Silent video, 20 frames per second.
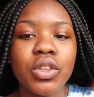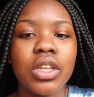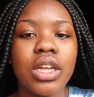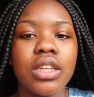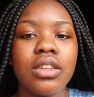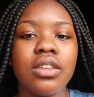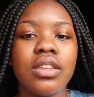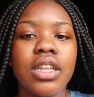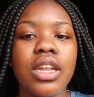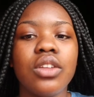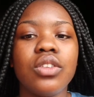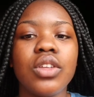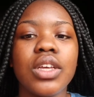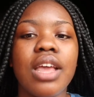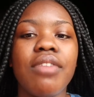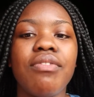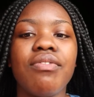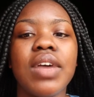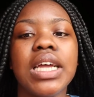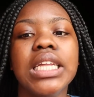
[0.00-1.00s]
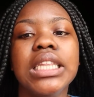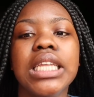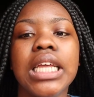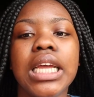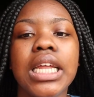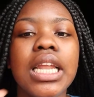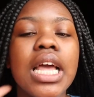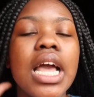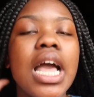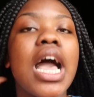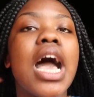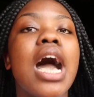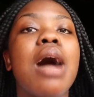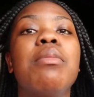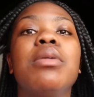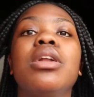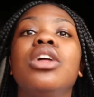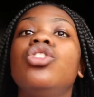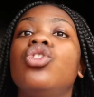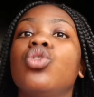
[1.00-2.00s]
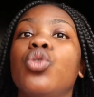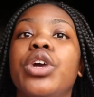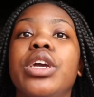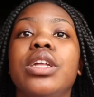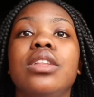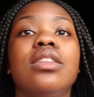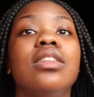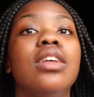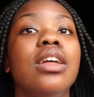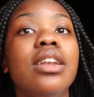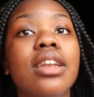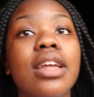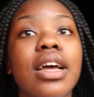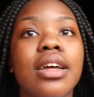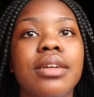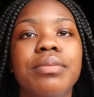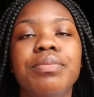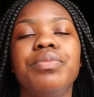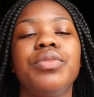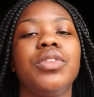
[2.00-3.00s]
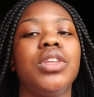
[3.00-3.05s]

So I decided, okay, fine then, I'm gonna join Tinder.